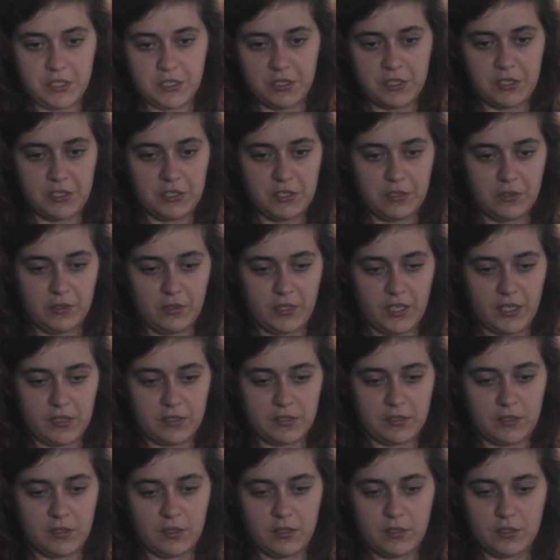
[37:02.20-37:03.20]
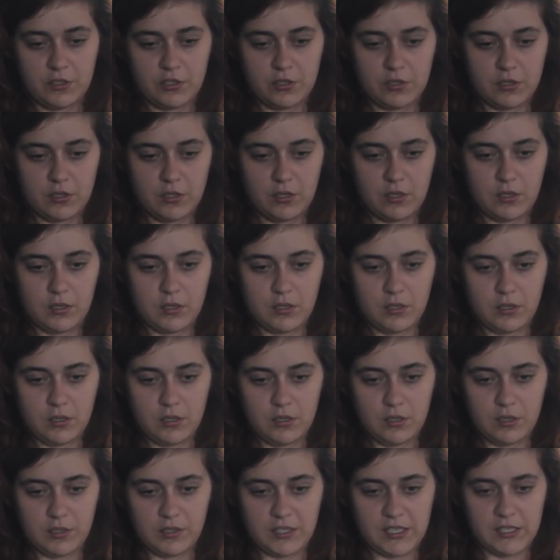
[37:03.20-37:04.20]
it still gets a
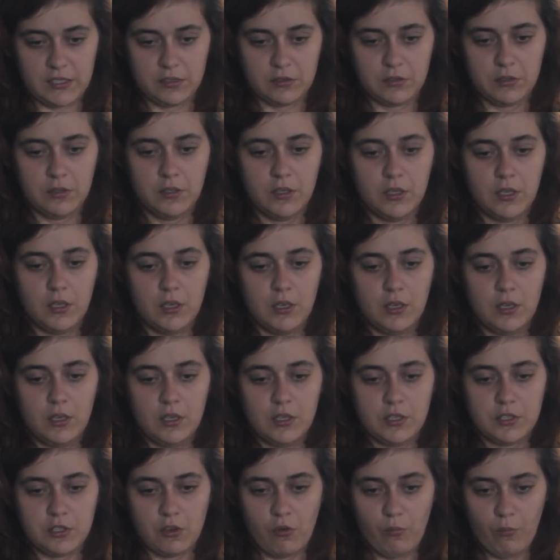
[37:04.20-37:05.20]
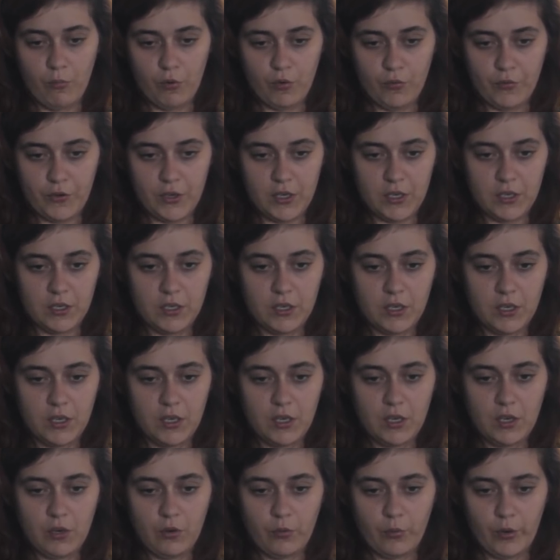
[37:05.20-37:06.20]
title. So movie,
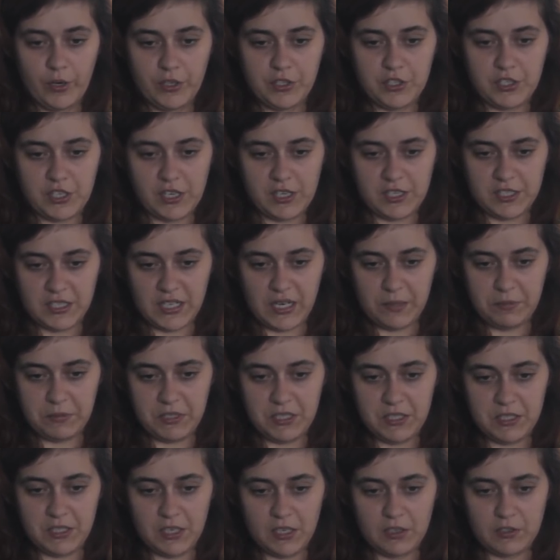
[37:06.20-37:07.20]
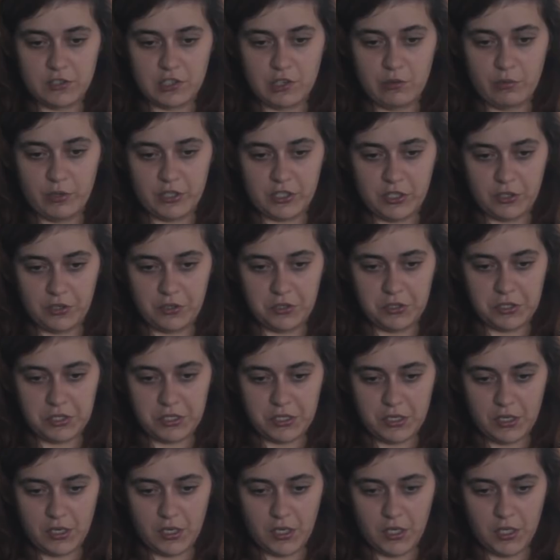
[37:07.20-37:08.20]
which says type details, it returns
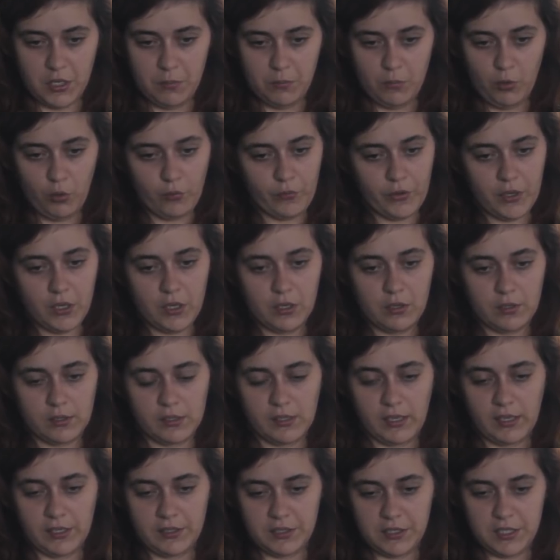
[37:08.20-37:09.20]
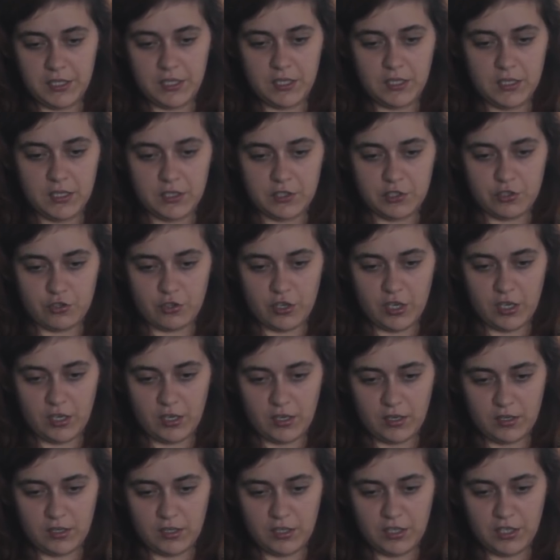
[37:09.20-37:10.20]
a movie, an ID, a string,
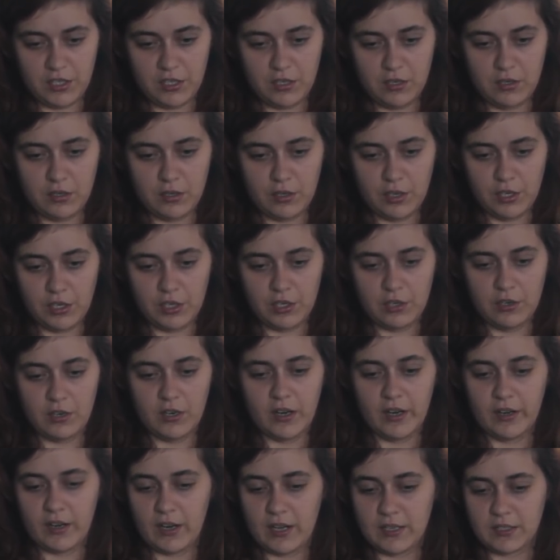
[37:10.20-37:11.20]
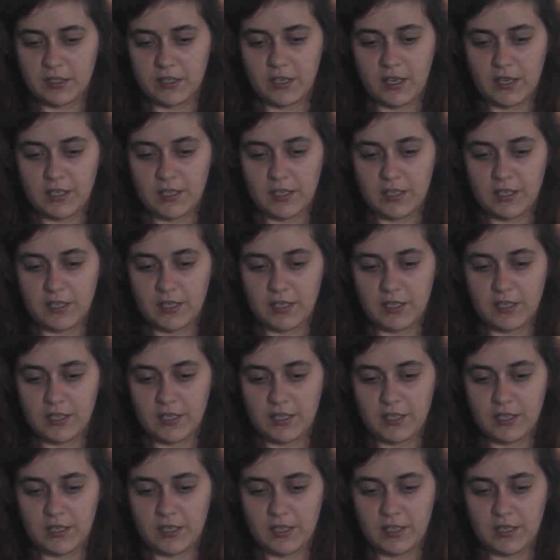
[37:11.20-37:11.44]
and a year, and as